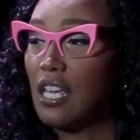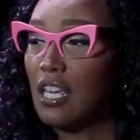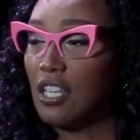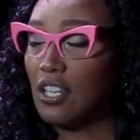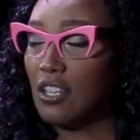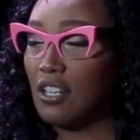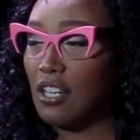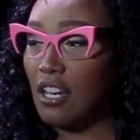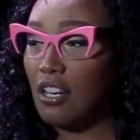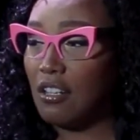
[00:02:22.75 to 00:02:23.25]

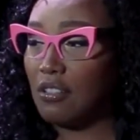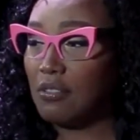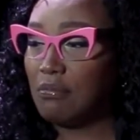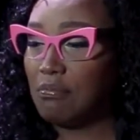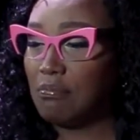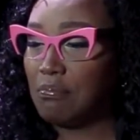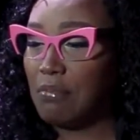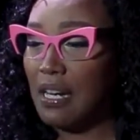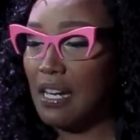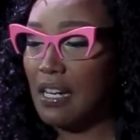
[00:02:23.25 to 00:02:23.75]
You know,
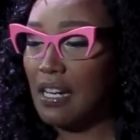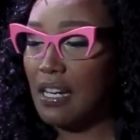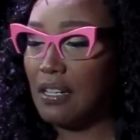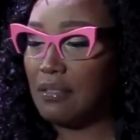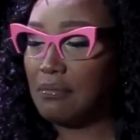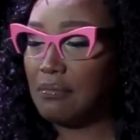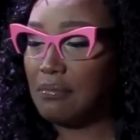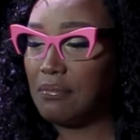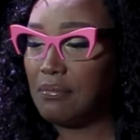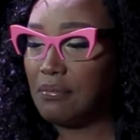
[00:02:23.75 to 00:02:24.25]
but
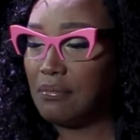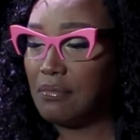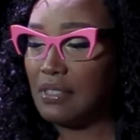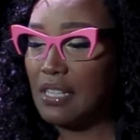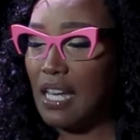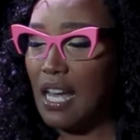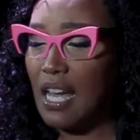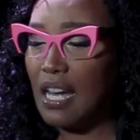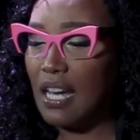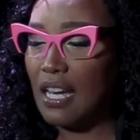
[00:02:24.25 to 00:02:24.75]

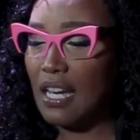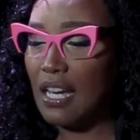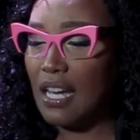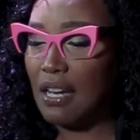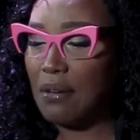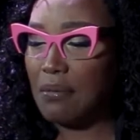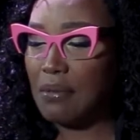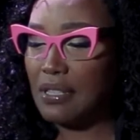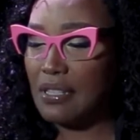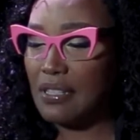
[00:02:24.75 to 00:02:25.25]
yeah,
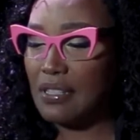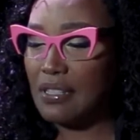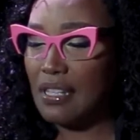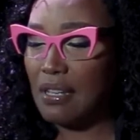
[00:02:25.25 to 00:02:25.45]
it was